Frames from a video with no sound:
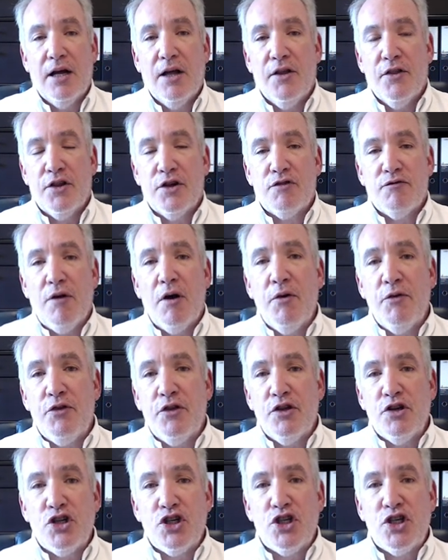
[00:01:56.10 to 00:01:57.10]
The Growth
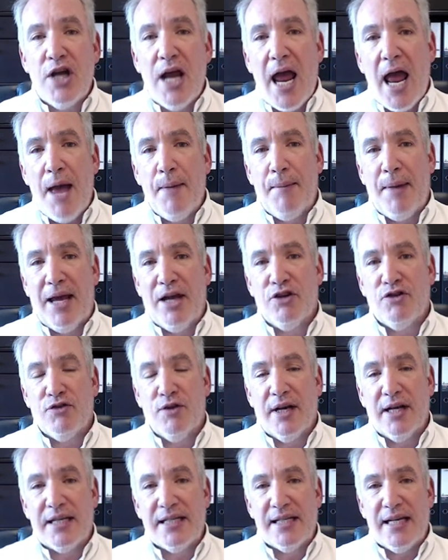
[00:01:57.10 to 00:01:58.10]
Share
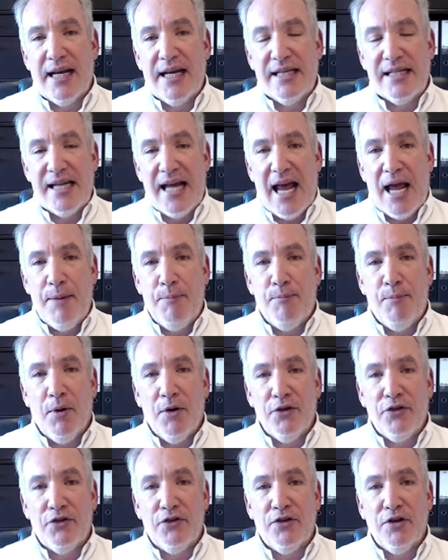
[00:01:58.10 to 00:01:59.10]
Matrix is a
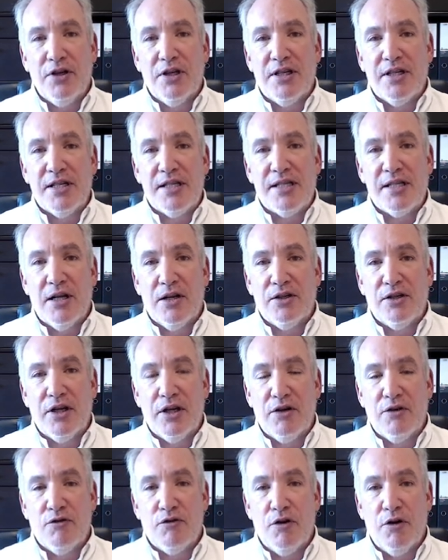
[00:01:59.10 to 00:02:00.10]
Boston
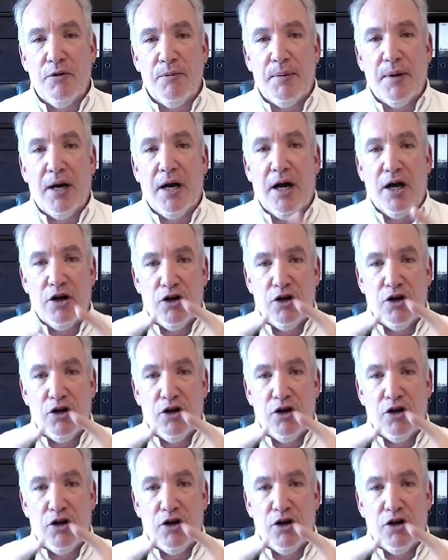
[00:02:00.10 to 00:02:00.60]
Consulting Group uh,